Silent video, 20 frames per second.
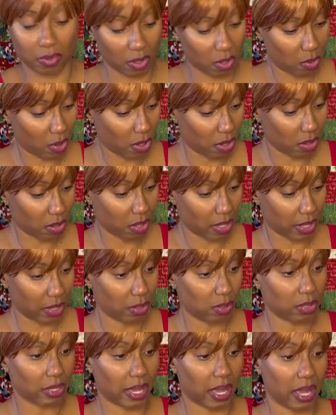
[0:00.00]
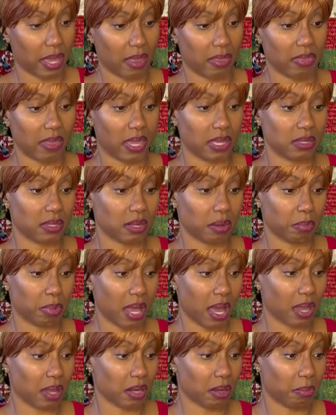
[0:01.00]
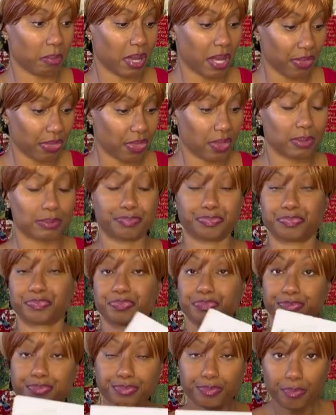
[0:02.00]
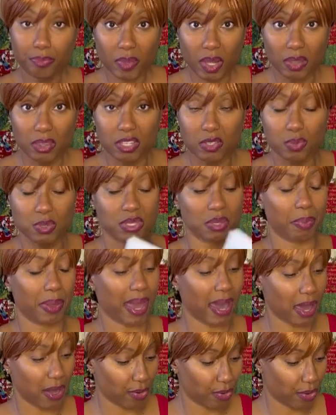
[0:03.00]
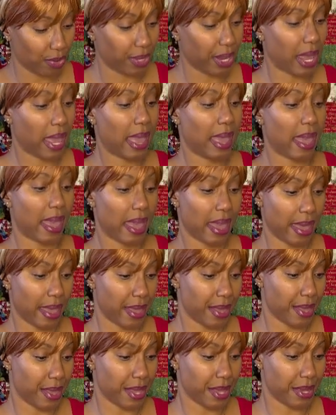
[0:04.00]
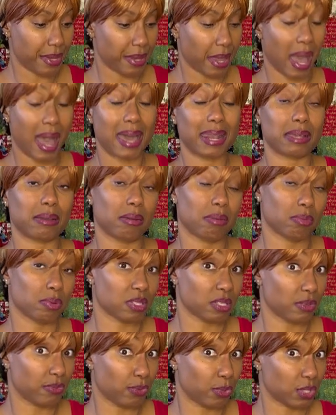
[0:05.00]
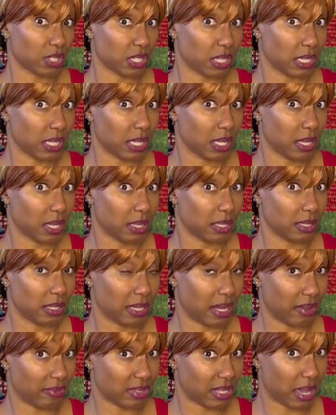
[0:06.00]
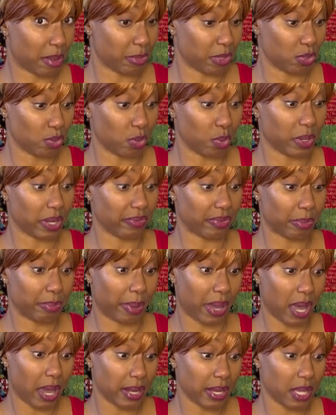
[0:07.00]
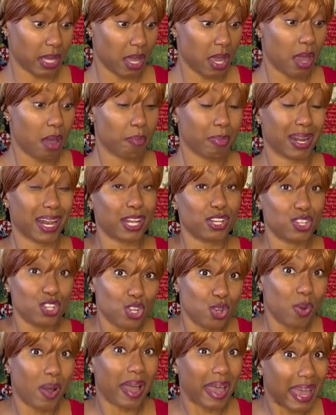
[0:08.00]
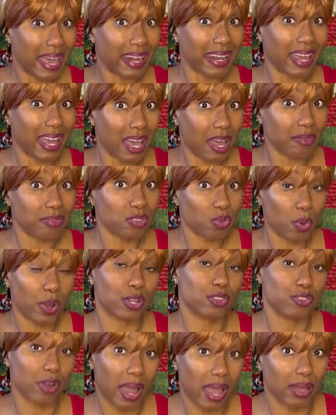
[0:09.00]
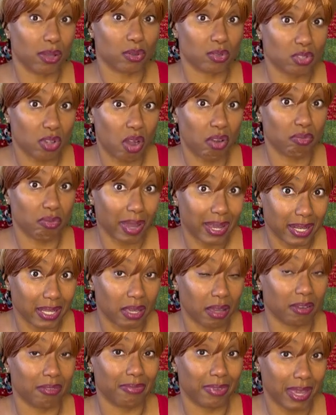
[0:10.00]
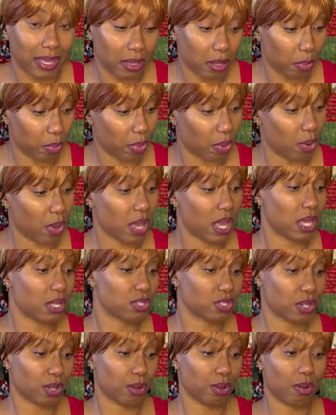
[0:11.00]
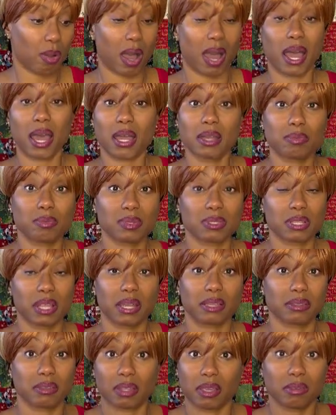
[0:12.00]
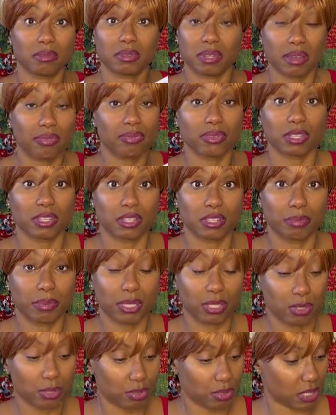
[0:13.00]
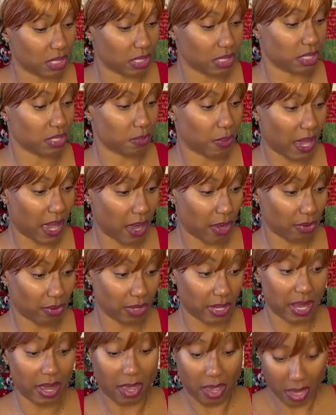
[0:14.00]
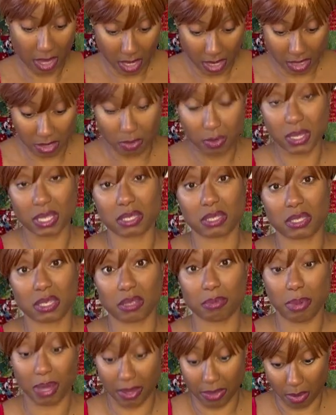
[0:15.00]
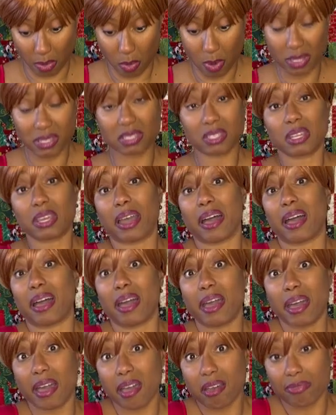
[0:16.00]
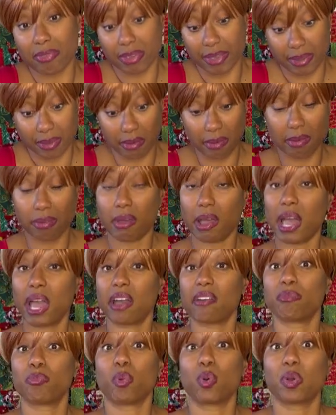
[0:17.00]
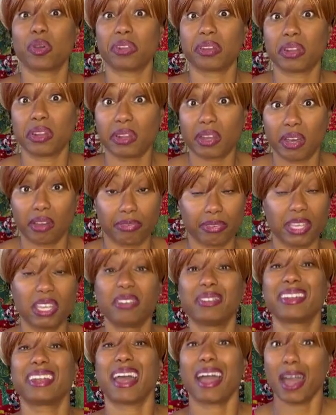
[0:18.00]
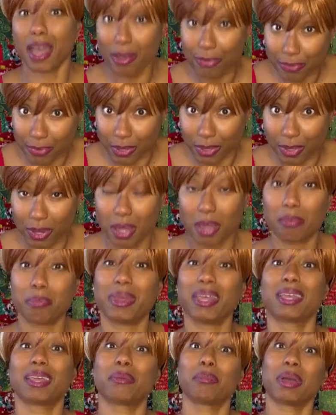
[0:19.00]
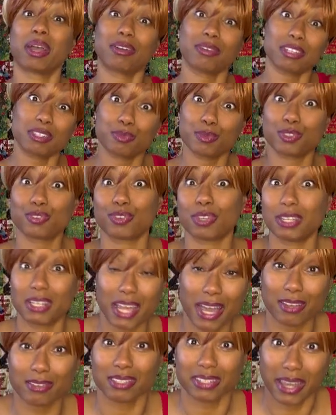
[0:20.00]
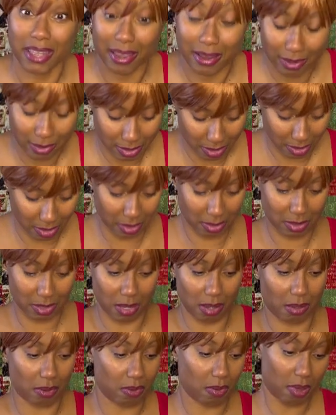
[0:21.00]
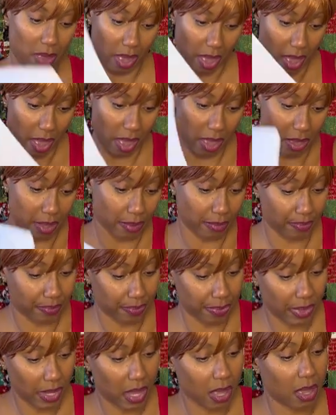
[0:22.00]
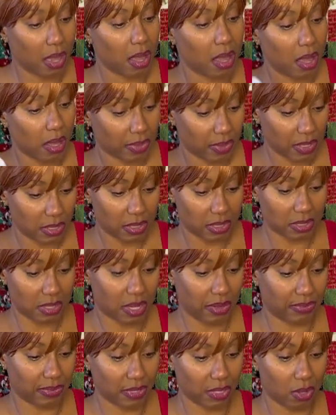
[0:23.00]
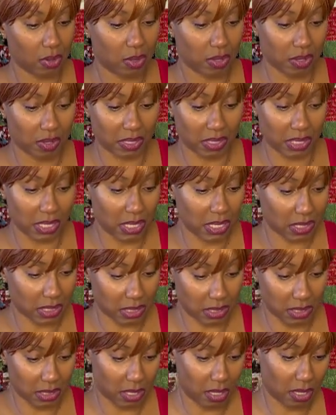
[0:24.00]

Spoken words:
Quilt Guild, and they did a block in a month. This was the pattern, and I was unfortunately didn't have time to do it with everybody, but I knew I had half square triangles already available. So I was like, they're definitely going to be used in this pattern. And as we can see by the quantity I have here, I have more than enough, even after making my Christmas tree downstairs. So, hey, this is definitely going on the list.